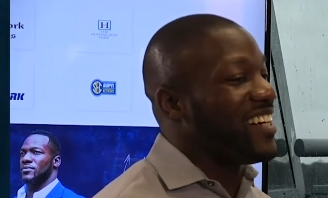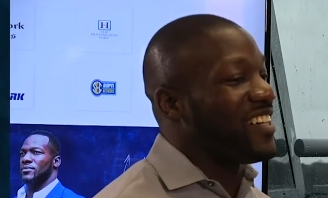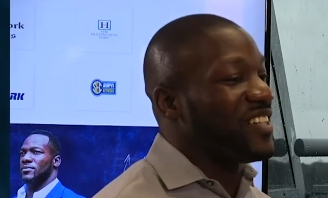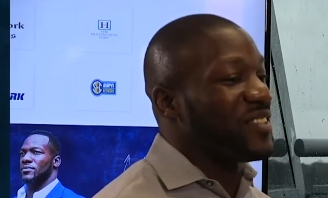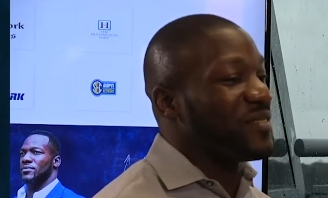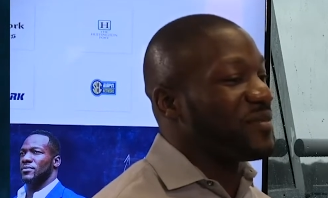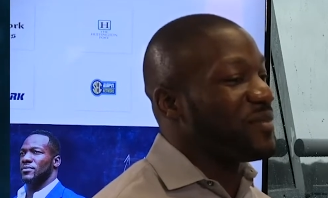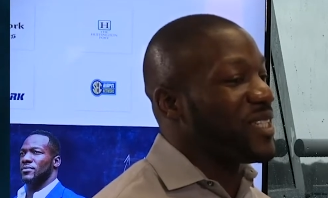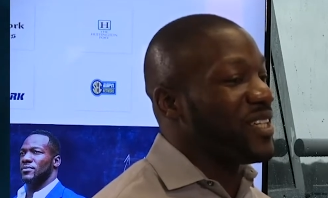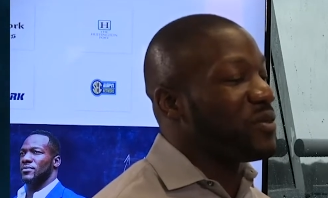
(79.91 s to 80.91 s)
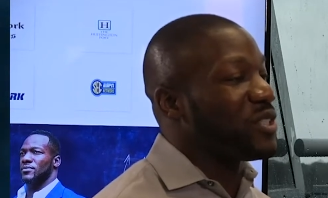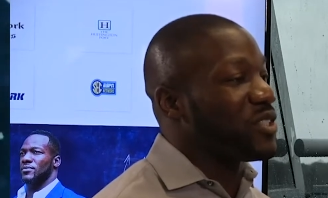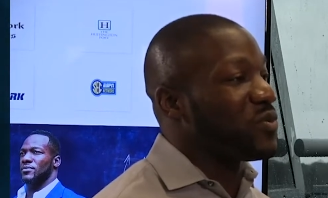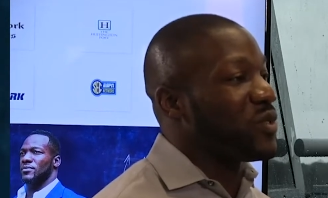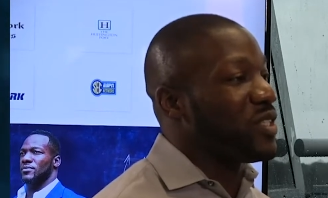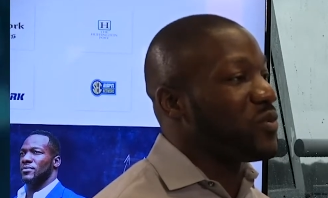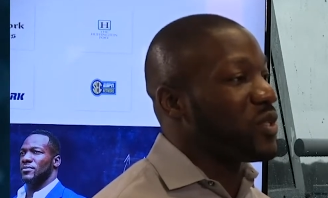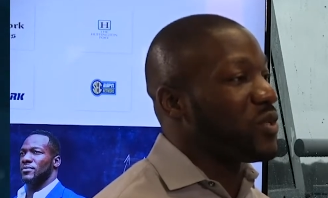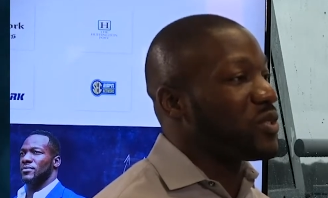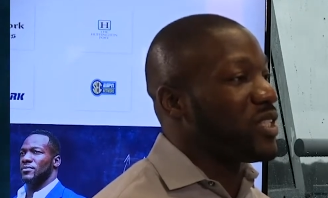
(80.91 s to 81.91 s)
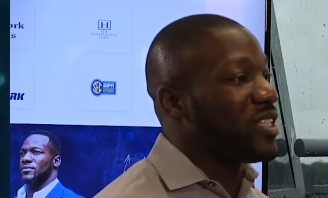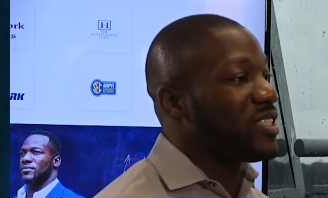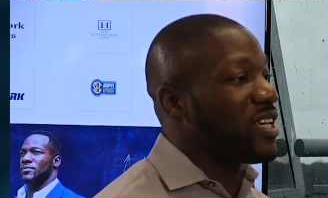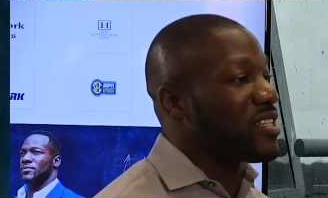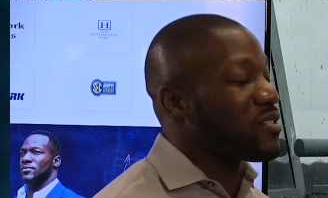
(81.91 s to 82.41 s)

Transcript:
Speaker 1: um, but it was just really one of those things that